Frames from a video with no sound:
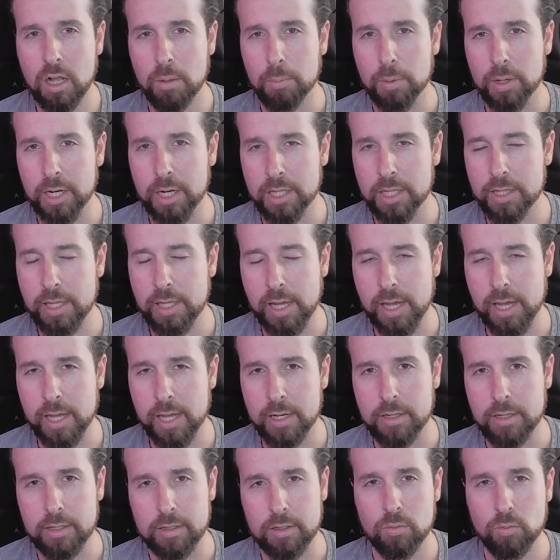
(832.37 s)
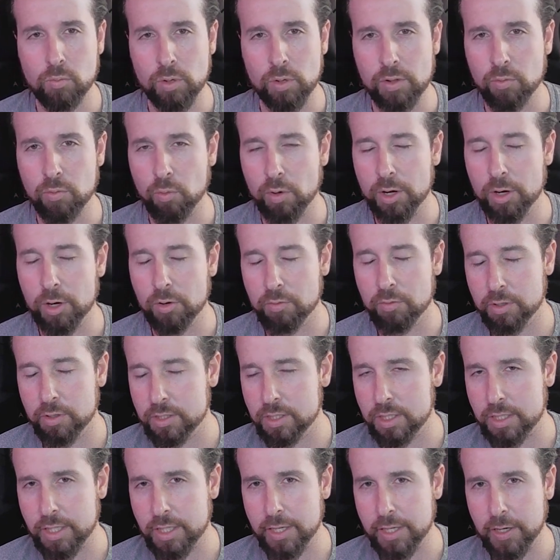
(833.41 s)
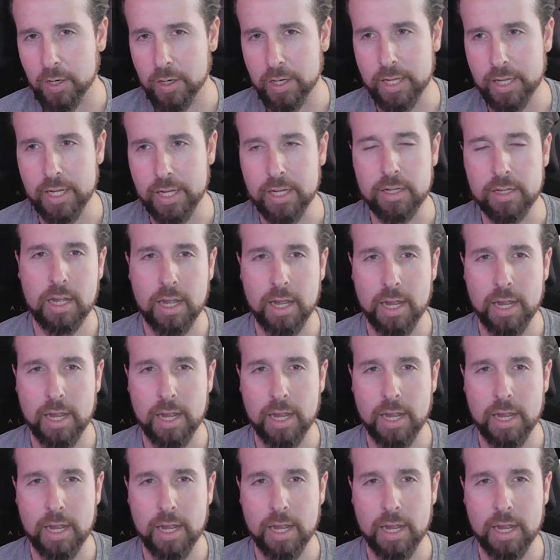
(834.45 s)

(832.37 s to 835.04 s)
but in the end, we went over security,